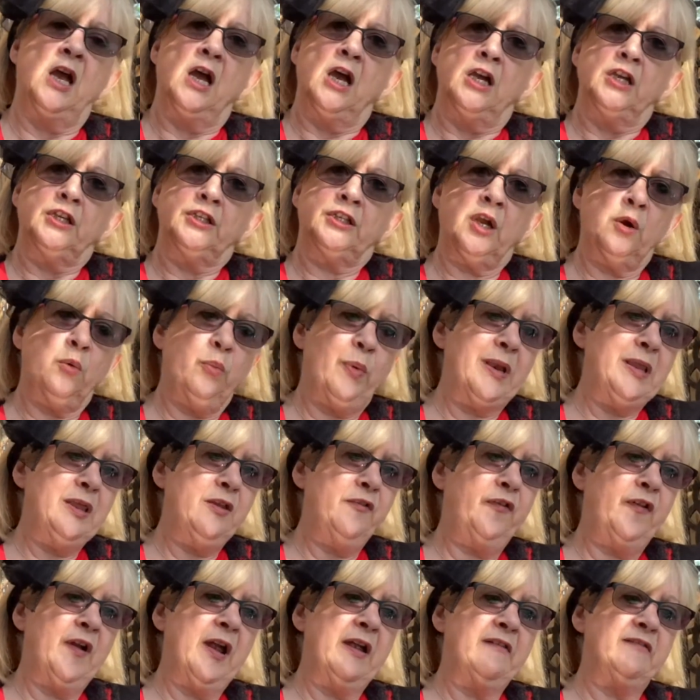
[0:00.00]
So when the
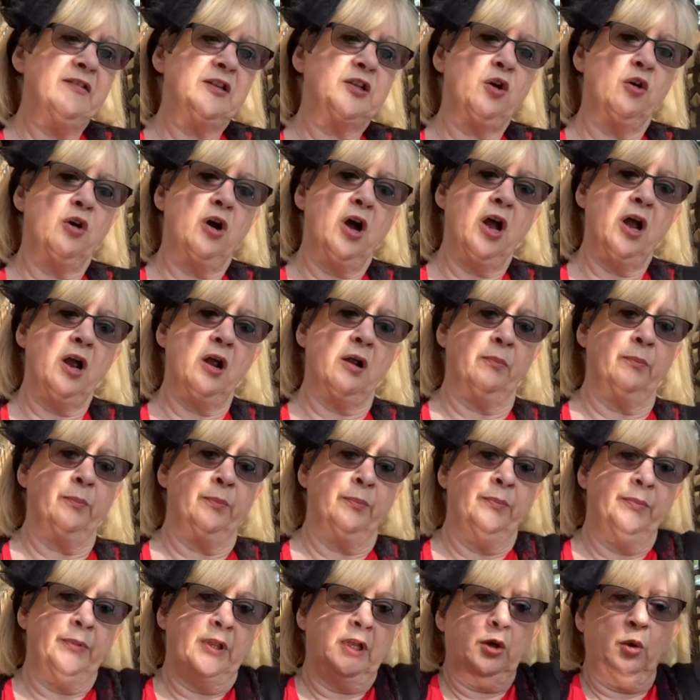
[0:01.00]
fairies got home,
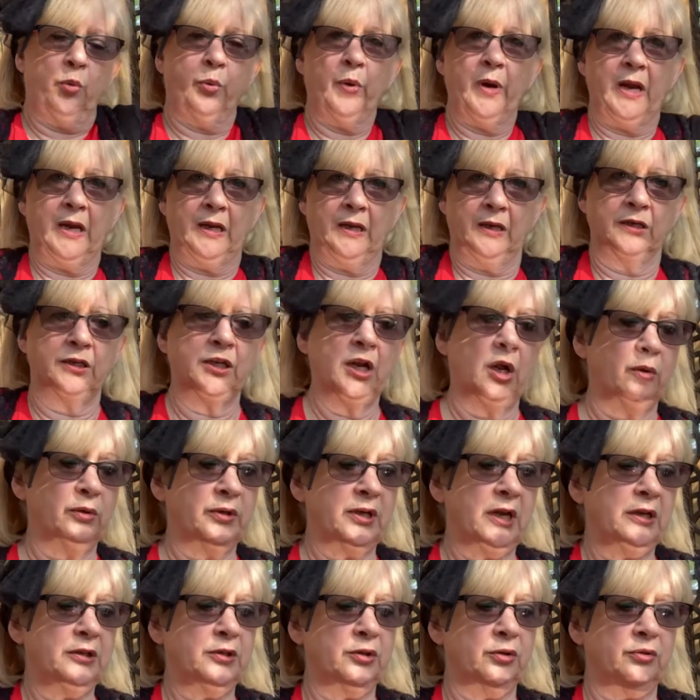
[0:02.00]
the Queen told
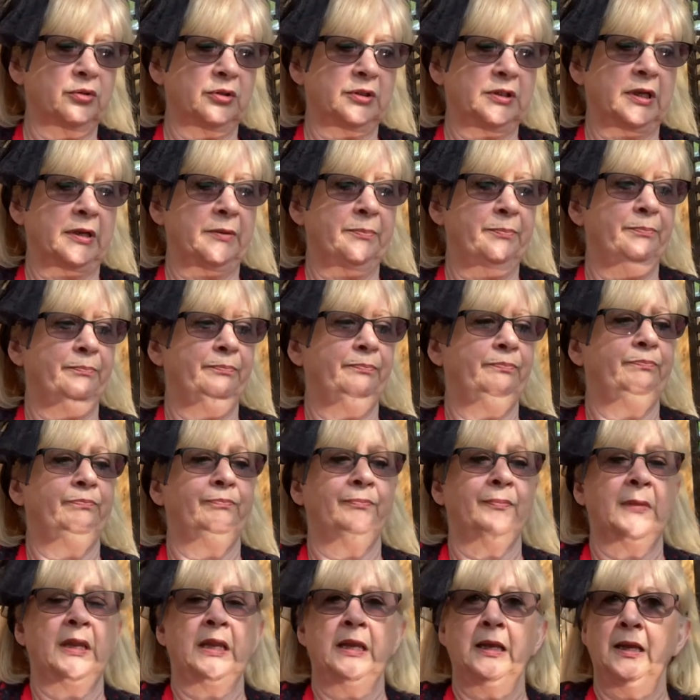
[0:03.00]
her daughter,
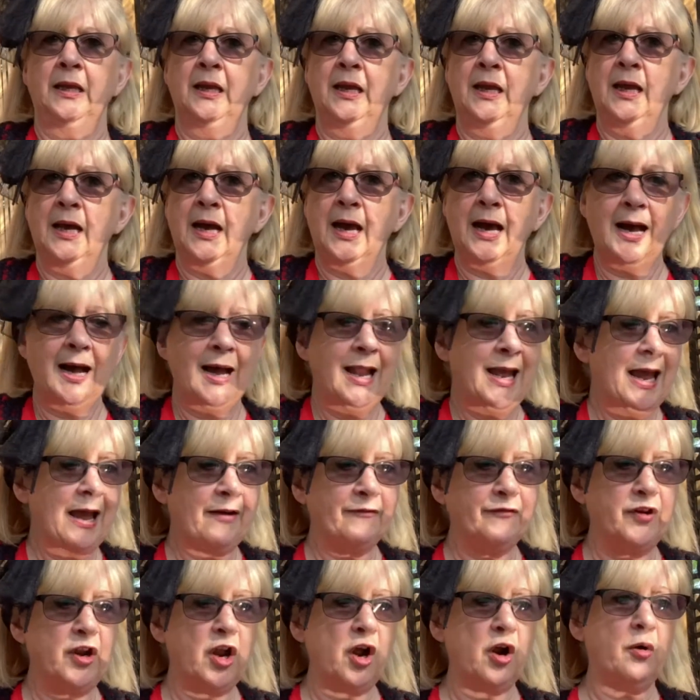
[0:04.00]
"I have
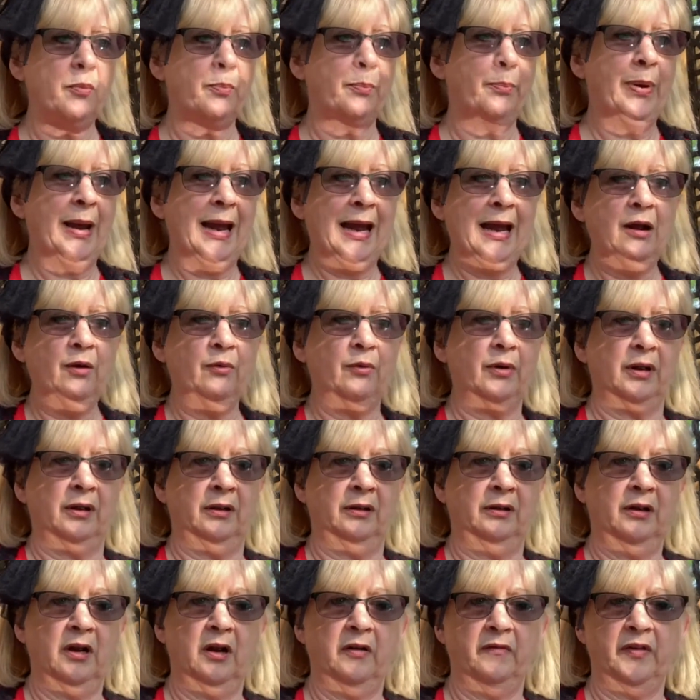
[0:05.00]
no power
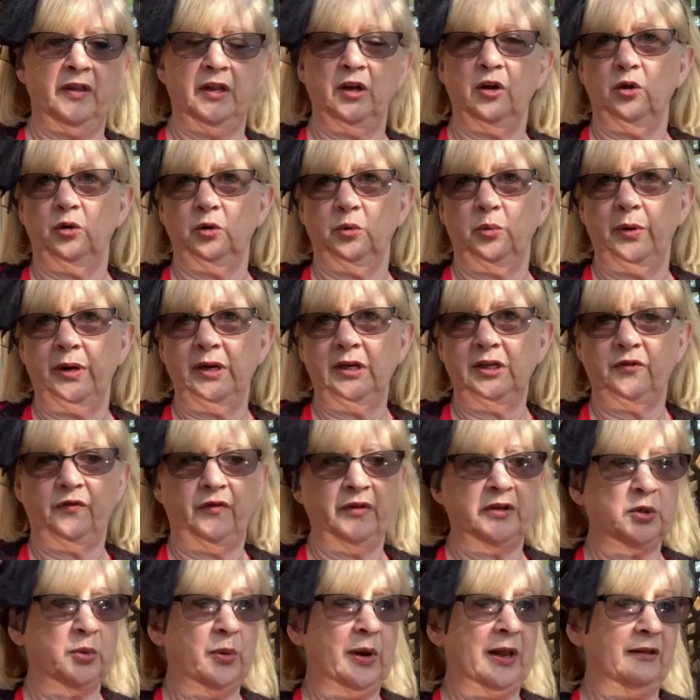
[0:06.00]
over the old witch for
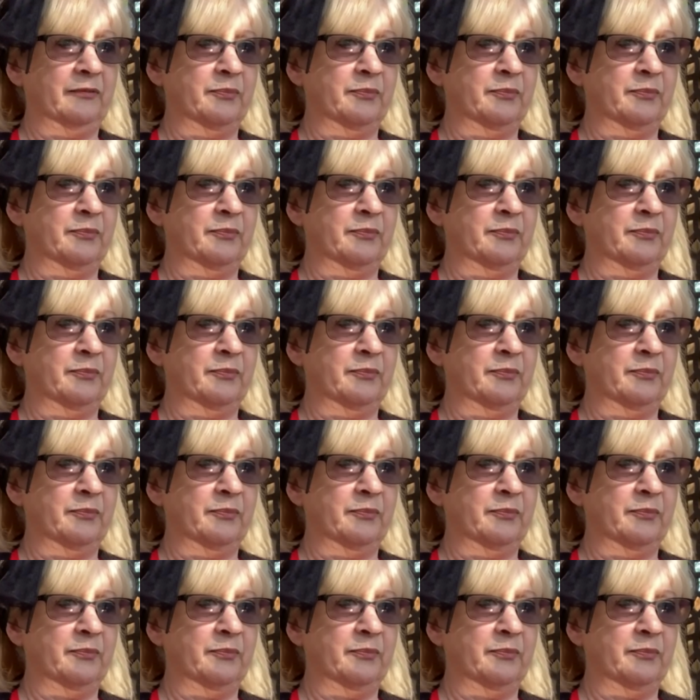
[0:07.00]
12